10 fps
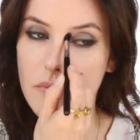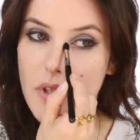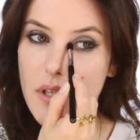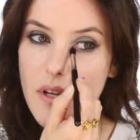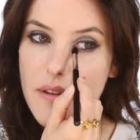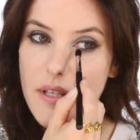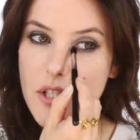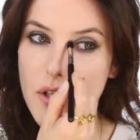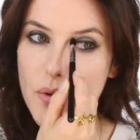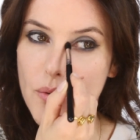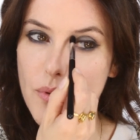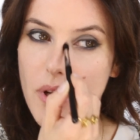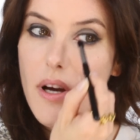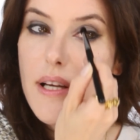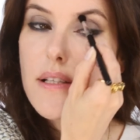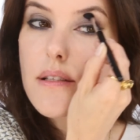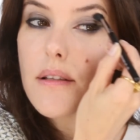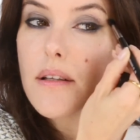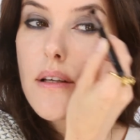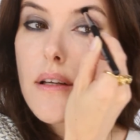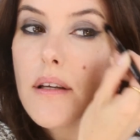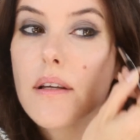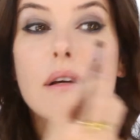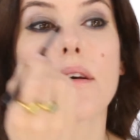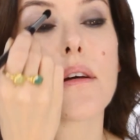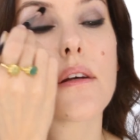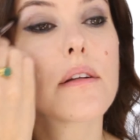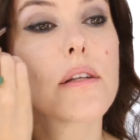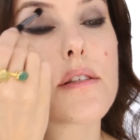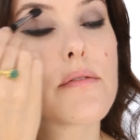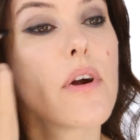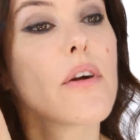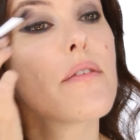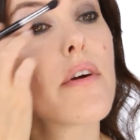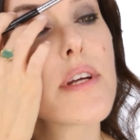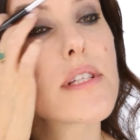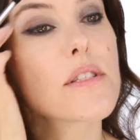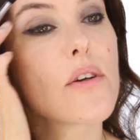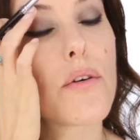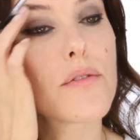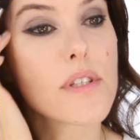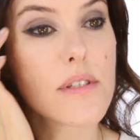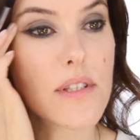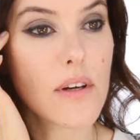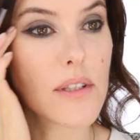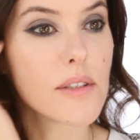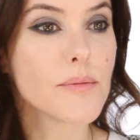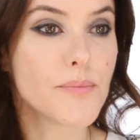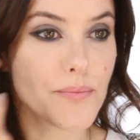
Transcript: but nothing too light, just very, very soft and subtle.